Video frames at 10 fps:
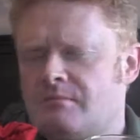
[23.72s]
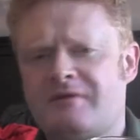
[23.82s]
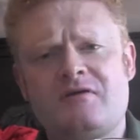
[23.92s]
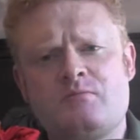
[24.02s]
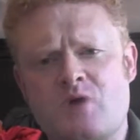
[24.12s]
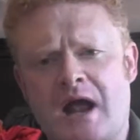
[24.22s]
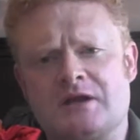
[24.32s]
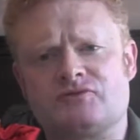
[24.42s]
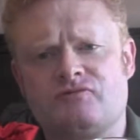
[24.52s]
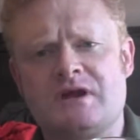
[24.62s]
My friend Bran
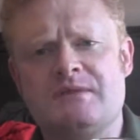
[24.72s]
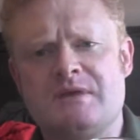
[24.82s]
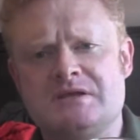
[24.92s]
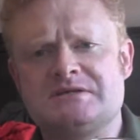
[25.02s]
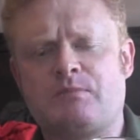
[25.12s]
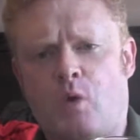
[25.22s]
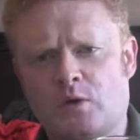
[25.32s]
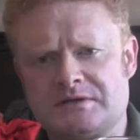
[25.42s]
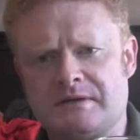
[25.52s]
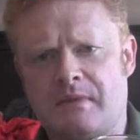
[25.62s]
has really been
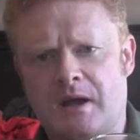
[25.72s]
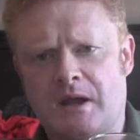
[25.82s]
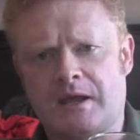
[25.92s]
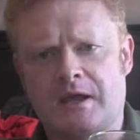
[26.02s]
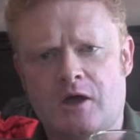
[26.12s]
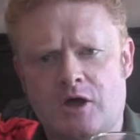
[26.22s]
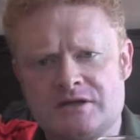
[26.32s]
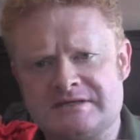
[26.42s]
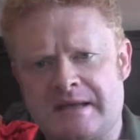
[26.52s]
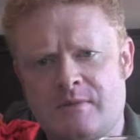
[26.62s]
supporting my
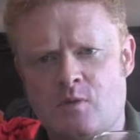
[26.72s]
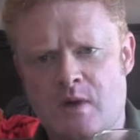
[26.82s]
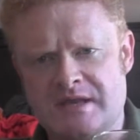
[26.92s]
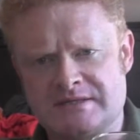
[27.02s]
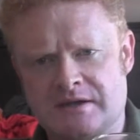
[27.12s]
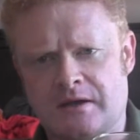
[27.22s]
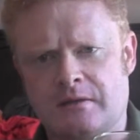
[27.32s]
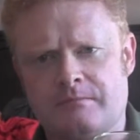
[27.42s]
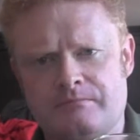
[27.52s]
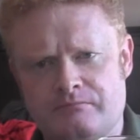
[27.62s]
Ernest Hemingway
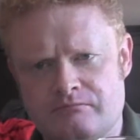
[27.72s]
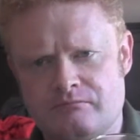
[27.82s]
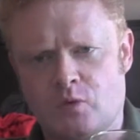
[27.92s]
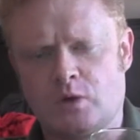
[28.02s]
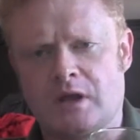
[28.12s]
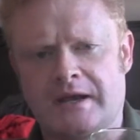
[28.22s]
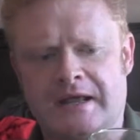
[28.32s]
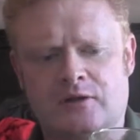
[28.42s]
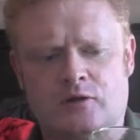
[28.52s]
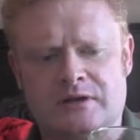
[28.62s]
style borderline
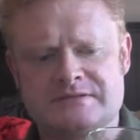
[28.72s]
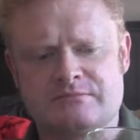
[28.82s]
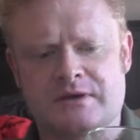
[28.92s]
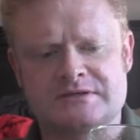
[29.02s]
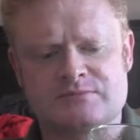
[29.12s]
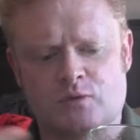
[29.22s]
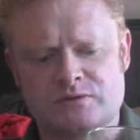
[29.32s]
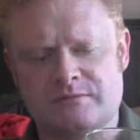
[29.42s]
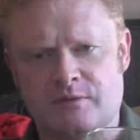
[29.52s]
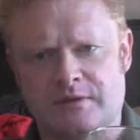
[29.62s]
alcoholism by
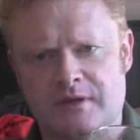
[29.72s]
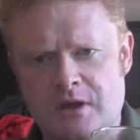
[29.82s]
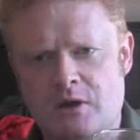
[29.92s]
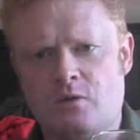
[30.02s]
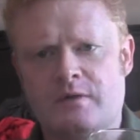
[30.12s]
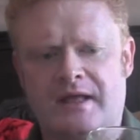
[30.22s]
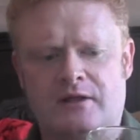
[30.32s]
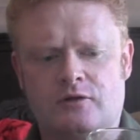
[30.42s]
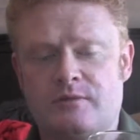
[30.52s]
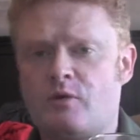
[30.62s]
supporting me with
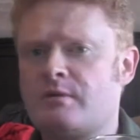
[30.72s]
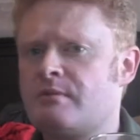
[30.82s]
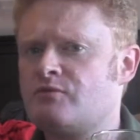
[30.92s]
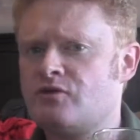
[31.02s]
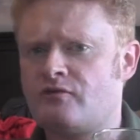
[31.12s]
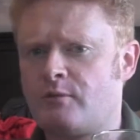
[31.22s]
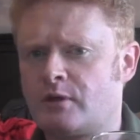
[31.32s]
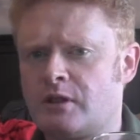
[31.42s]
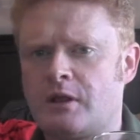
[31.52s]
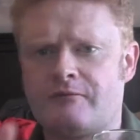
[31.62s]
alcohol. He bought me a beautiful
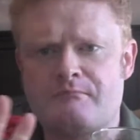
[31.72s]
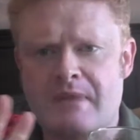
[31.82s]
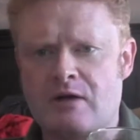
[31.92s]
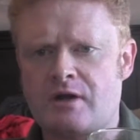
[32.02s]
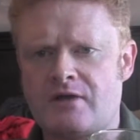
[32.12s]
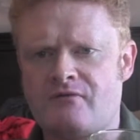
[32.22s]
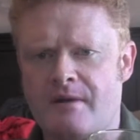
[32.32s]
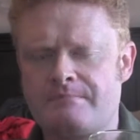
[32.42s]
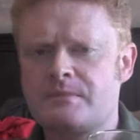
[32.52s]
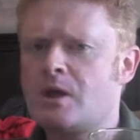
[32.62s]
bottle of Mount Gay
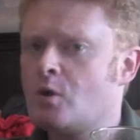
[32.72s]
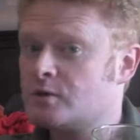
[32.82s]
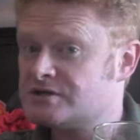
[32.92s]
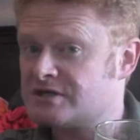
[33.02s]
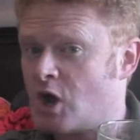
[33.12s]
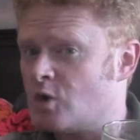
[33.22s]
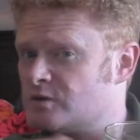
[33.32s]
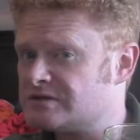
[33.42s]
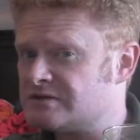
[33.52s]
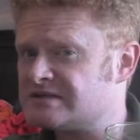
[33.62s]
rum, which is
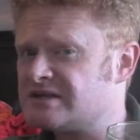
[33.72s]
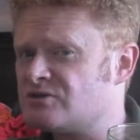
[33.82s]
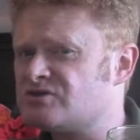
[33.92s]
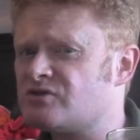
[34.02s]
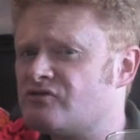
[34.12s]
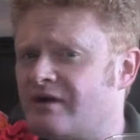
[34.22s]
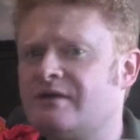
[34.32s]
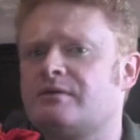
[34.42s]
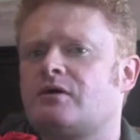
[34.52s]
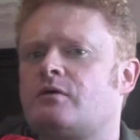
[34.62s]
oaked, so it doesn't go so
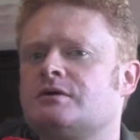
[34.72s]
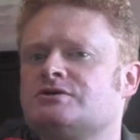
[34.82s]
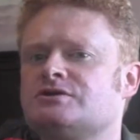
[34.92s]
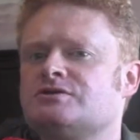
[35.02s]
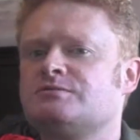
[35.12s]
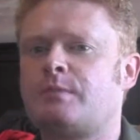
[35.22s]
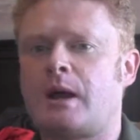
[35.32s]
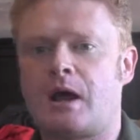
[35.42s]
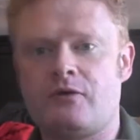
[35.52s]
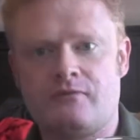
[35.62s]
great with orange juice,
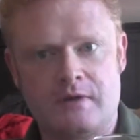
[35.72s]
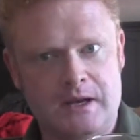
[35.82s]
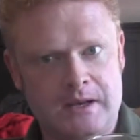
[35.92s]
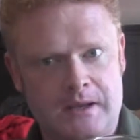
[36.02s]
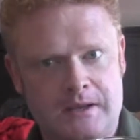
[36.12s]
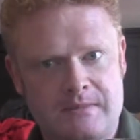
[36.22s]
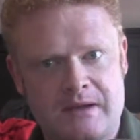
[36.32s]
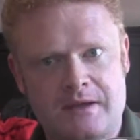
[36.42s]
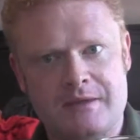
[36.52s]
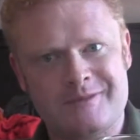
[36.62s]
but I really like
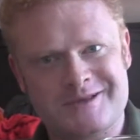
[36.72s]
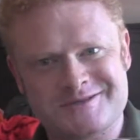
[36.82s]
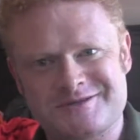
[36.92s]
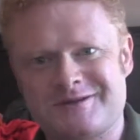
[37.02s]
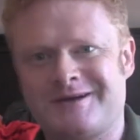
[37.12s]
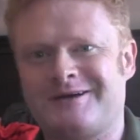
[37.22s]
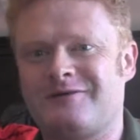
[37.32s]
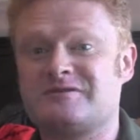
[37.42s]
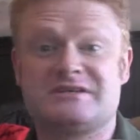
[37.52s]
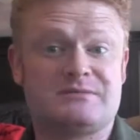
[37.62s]
Mount Gay because
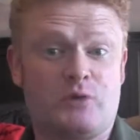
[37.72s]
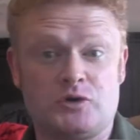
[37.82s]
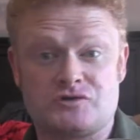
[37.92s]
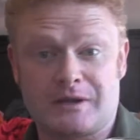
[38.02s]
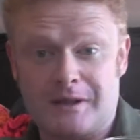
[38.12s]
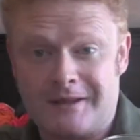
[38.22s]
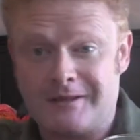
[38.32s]
obviously it's a Bond drink.